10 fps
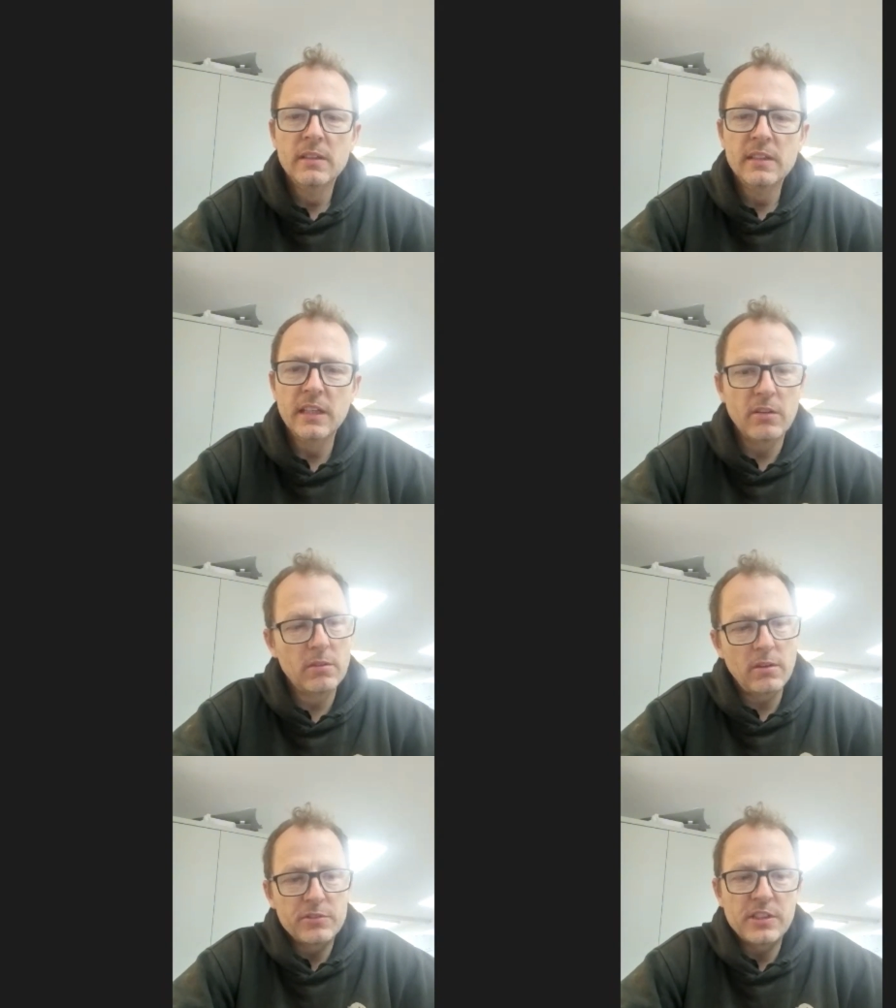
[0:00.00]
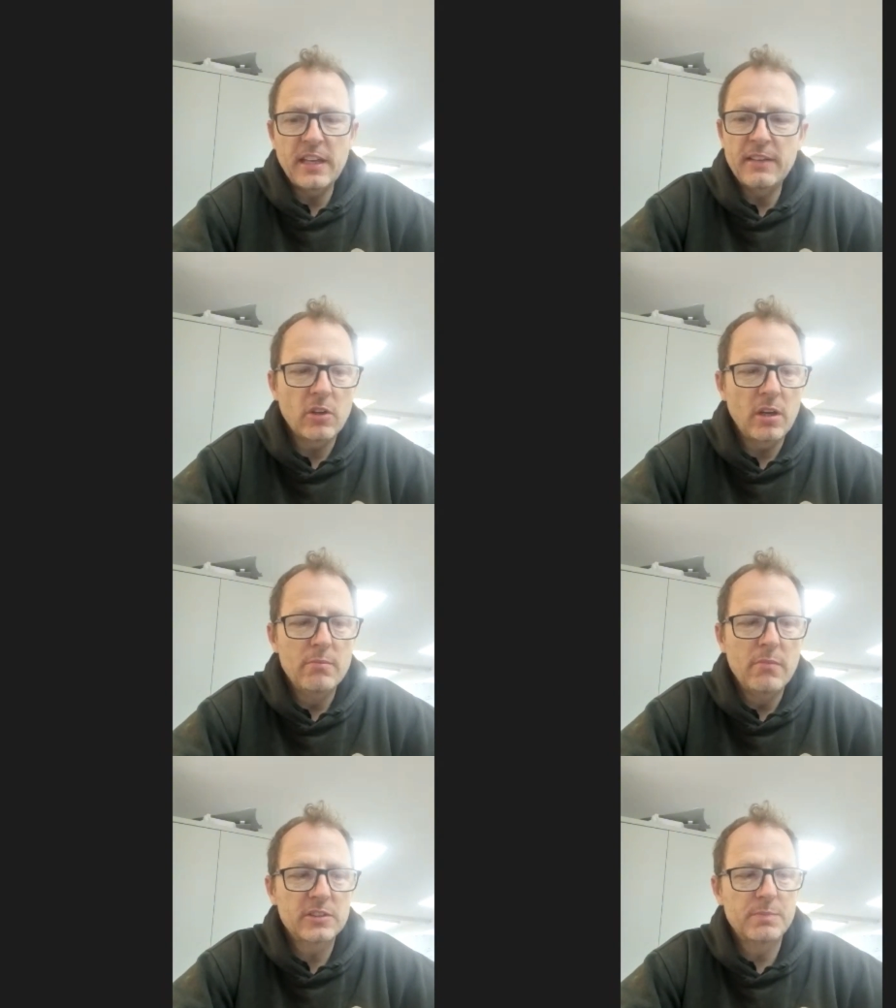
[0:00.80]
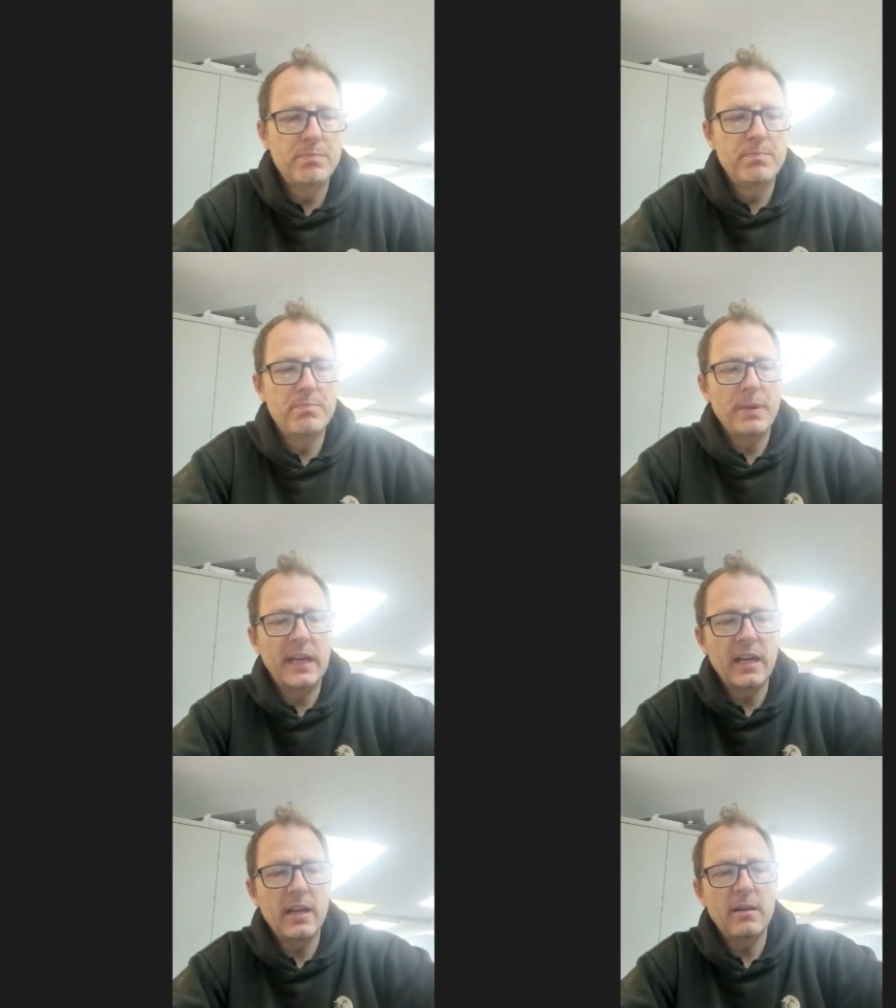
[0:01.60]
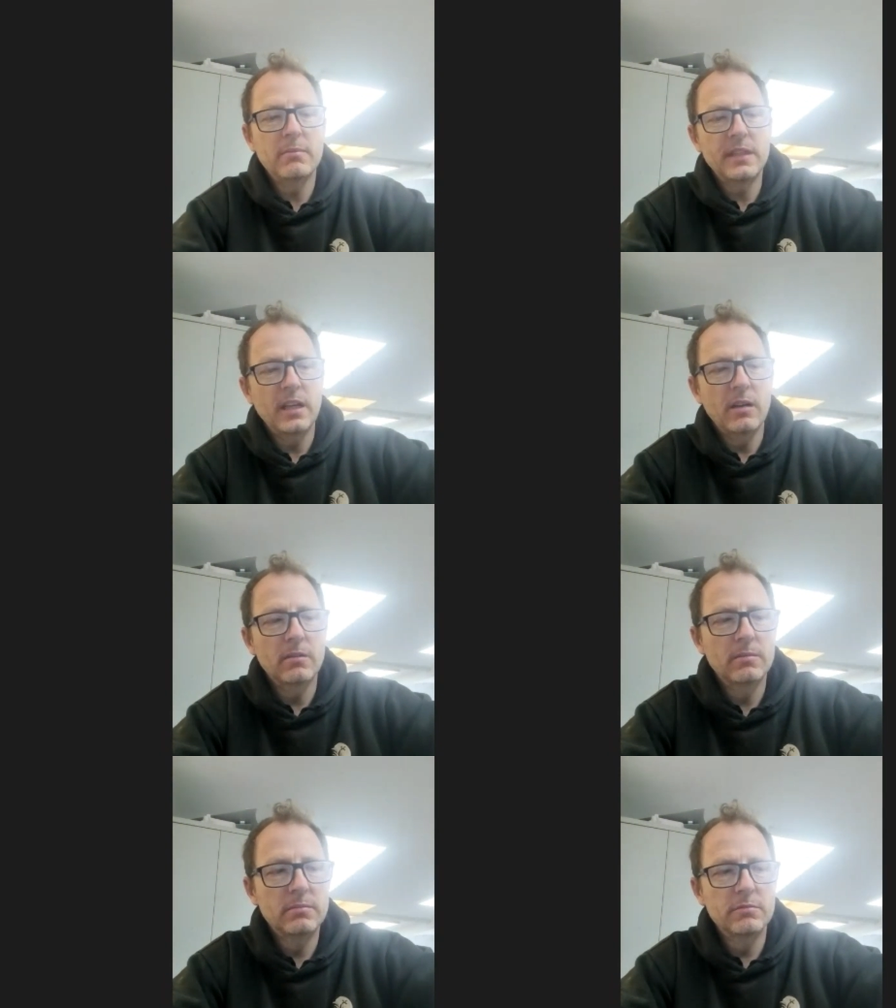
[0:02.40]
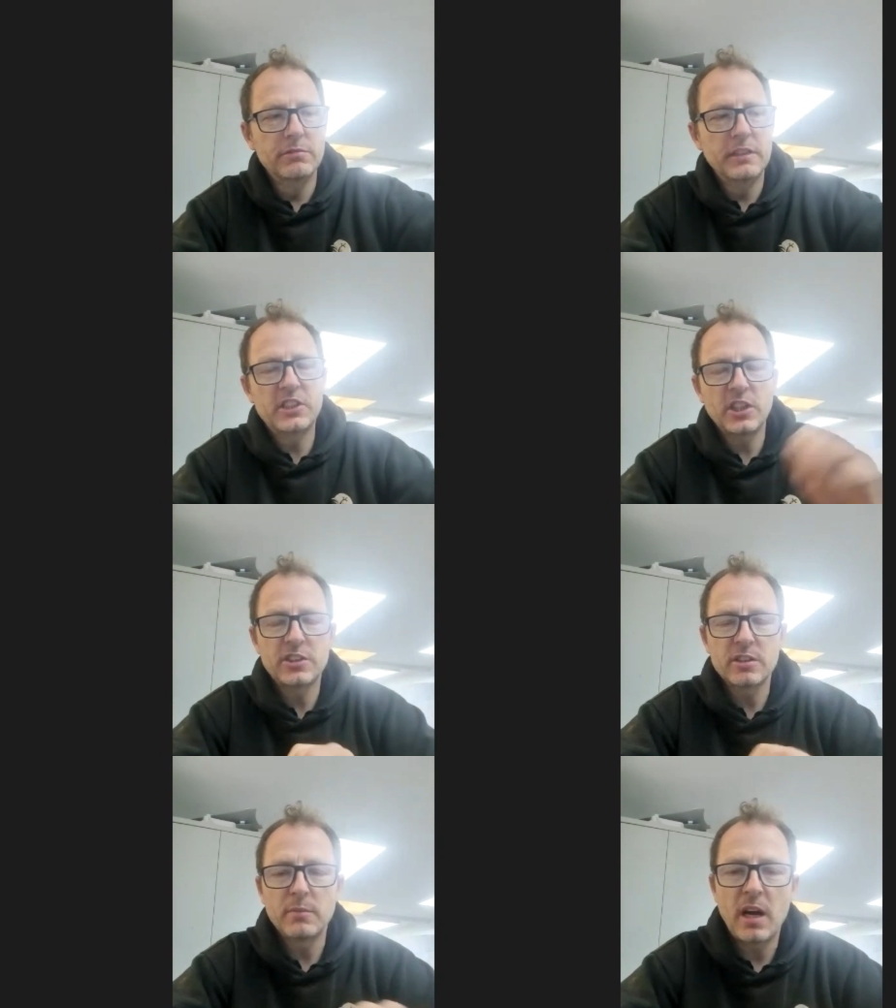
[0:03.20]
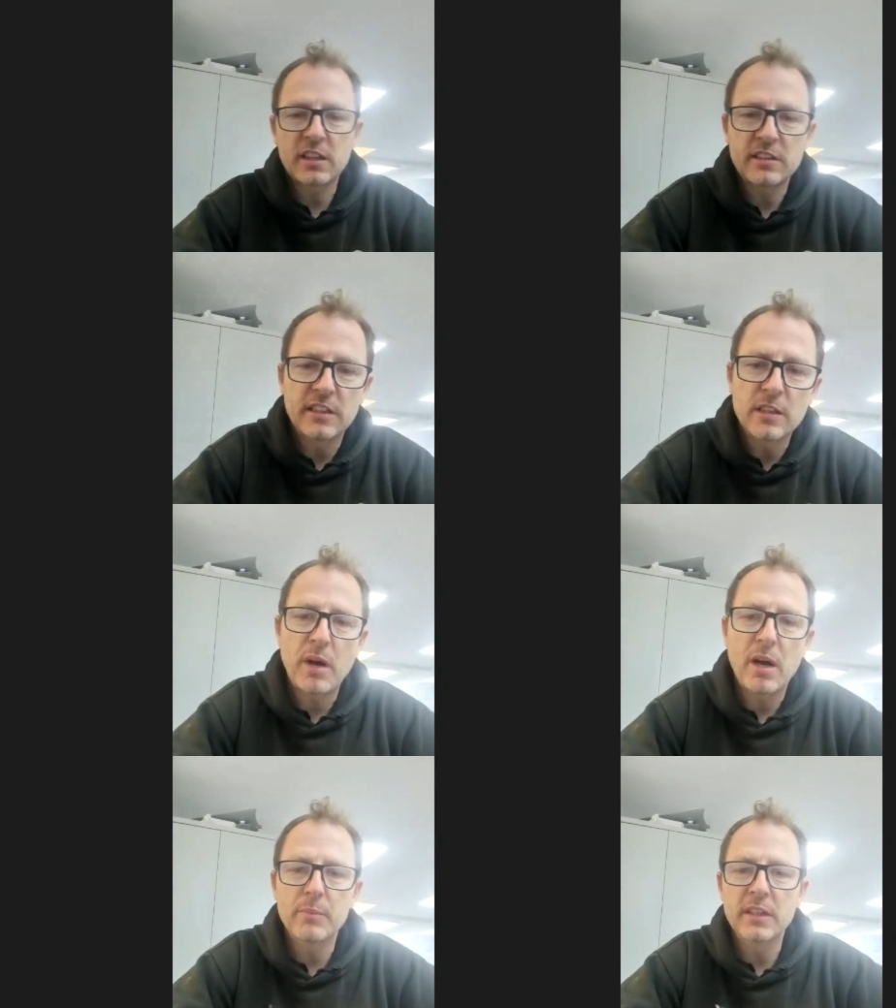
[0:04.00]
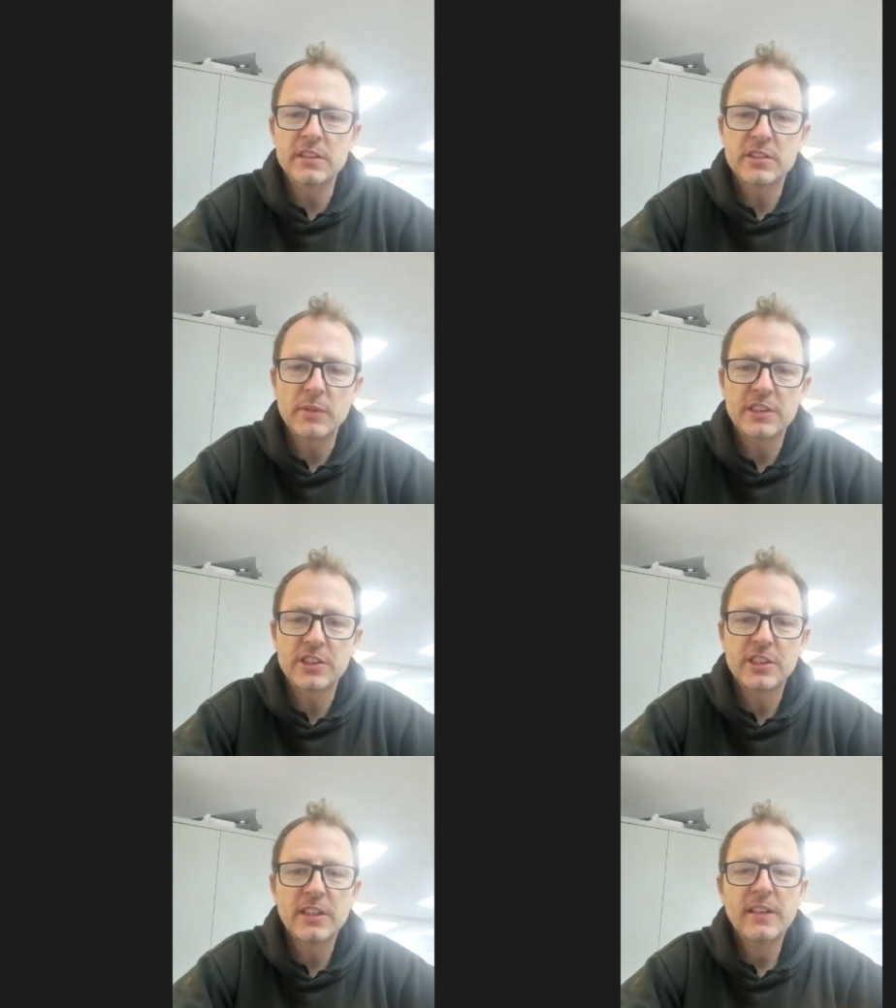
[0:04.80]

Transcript: obviously they've got a much bigger research and marketing department, which